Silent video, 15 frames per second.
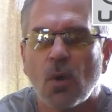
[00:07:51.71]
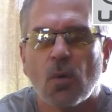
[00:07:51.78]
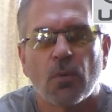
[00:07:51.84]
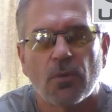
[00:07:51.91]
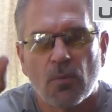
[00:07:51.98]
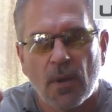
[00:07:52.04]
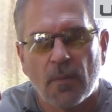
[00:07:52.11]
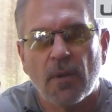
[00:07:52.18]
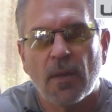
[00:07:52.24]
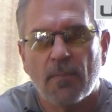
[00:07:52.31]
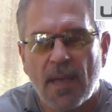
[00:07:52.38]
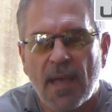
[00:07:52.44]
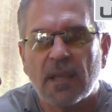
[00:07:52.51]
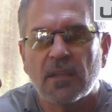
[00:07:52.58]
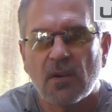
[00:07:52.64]
Well, the way my
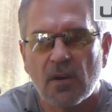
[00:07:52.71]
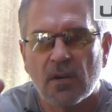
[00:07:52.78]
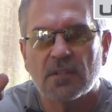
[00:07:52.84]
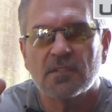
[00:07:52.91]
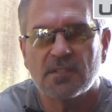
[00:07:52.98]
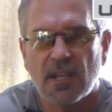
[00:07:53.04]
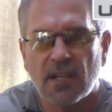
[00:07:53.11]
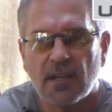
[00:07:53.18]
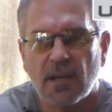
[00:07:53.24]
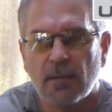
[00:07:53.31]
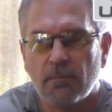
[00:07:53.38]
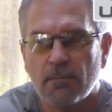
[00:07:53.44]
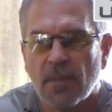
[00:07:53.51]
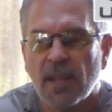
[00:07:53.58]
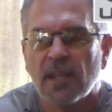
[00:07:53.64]
backyard is set
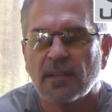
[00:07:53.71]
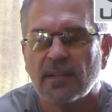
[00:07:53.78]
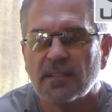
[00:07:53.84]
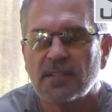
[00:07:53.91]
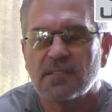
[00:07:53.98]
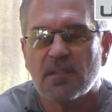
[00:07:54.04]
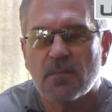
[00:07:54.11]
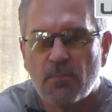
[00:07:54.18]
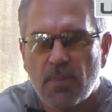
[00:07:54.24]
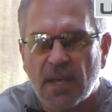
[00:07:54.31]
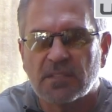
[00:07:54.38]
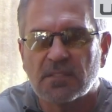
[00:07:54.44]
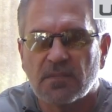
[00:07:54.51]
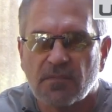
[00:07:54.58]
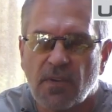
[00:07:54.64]
up, this is the
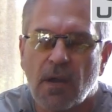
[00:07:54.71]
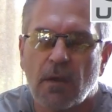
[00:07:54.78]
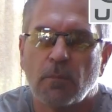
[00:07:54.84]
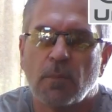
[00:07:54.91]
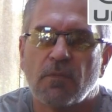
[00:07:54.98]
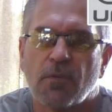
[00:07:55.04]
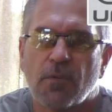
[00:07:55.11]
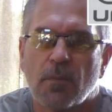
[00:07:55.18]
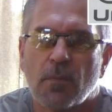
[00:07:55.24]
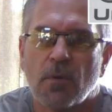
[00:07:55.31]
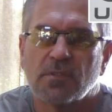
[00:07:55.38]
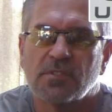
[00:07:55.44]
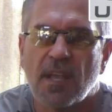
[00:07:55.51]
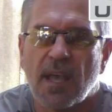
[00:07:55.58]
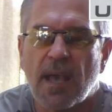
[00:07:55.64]
best environment for the
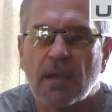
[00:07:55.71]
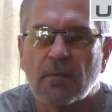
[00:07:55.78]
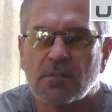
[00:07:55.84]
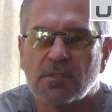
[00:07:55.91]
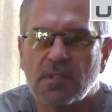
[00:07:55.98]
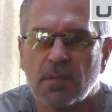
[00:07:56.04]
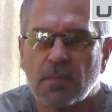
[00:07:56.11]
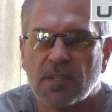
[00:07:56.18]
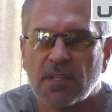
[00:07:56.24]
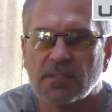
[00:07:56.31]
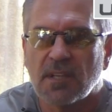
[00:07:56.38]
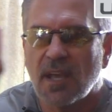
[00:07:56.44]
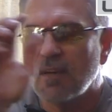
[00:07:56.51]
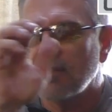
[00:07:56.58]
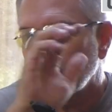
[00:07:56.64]
most accuracy because
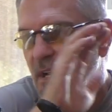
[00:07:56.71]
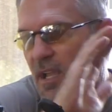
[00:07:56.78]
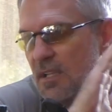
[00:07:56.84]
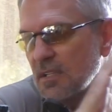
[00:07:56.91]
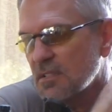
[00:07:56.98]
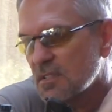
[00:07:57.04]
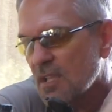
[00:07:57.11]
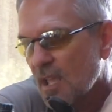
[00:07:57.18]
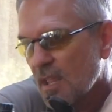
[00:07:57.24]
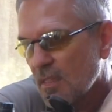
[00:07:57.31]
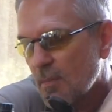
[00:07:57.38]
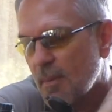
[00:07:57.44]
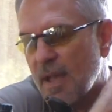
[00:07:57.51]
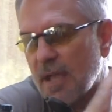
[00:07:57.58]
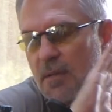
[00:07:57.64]
I have a nice,
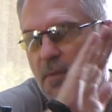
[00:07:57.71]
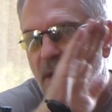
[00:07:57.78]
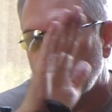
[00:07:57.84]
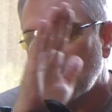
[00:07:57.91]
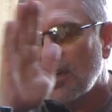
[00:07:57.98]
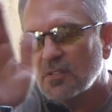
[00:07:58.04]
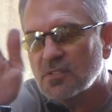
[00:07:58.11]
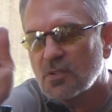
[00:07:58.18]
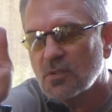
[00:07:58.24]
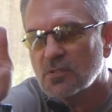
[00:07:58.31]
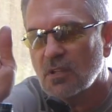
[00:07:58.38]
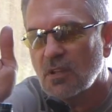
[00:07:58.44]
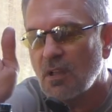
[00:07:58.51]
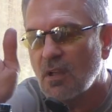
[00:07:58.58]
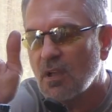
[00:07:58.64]
the back of my house goes
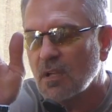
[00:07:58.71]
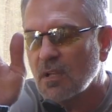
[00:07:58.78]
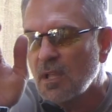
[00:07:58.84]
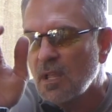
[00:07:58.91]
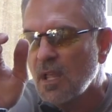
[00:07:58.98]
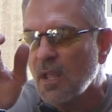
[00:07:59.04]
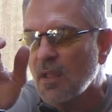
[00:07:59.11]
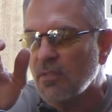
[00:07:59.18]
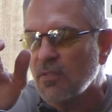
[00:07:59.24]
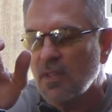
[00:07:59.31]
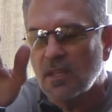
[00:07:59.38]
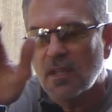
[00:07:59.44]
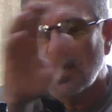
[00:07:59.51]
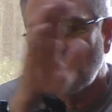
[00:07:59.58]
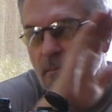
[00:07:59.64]
along the